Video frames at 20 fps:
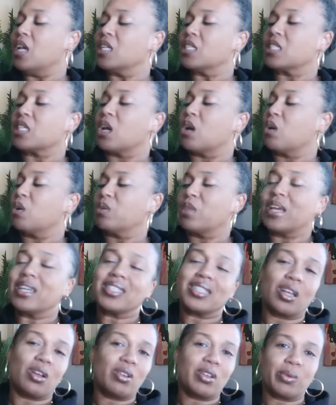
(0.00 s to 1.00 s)
so
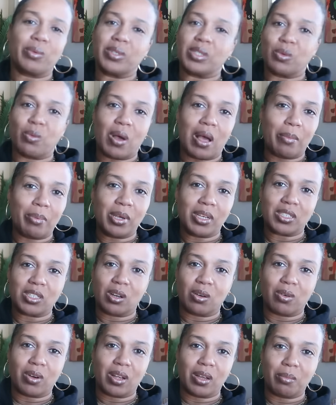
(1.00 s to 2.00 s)
that's the only reason why I picked
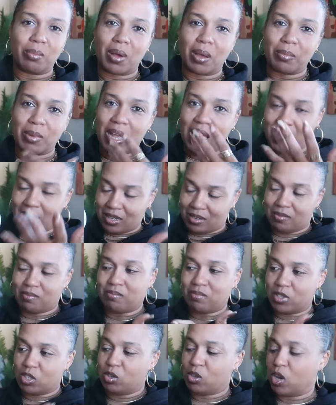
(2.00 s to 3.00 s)
her up. I'm not,
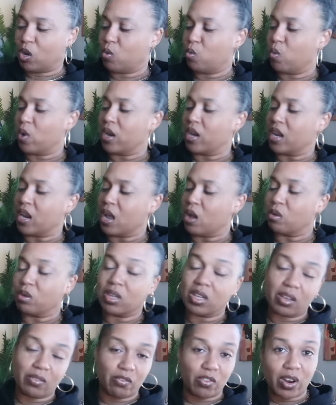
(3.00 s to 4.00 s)
you know, running out
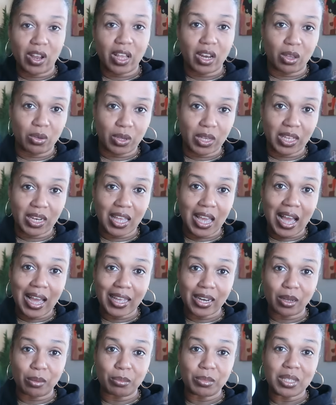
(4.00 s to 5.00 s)
looking for Hello Kitty
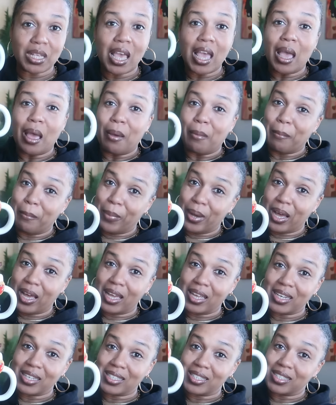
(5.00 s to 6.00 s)
items,
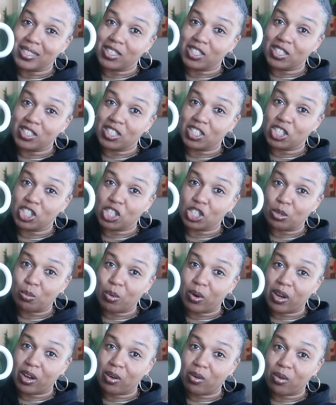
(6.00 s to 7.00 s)
but she's a
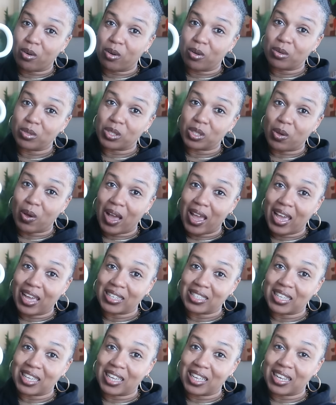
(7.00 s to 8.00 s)
gingerbread girl, so I
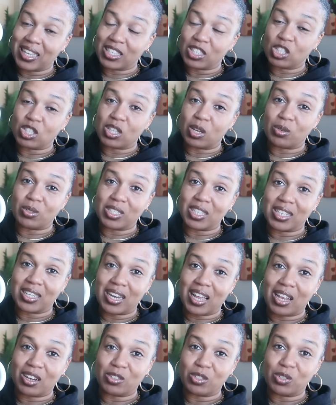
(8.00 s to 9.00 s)
had to get it. Thirteen
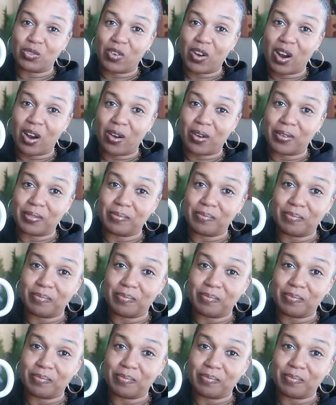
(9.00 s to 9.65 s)
dollars for her.